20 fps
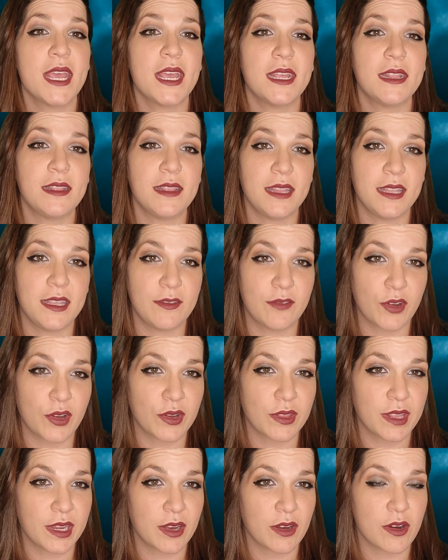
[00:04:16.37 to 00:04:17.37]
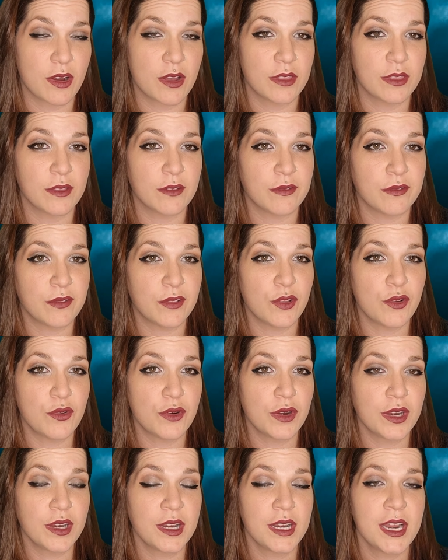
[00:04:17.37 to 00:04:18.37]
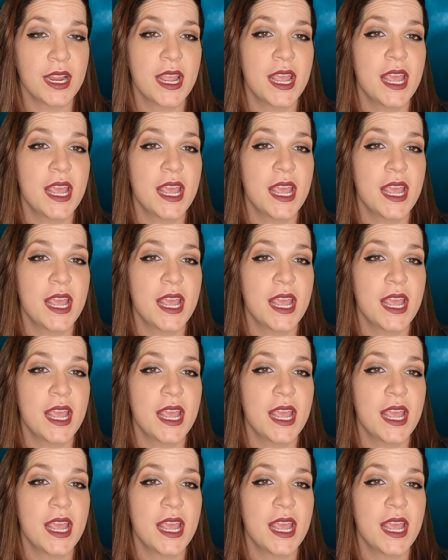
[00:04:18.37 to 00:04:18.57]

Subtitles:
and leave her there on the floor.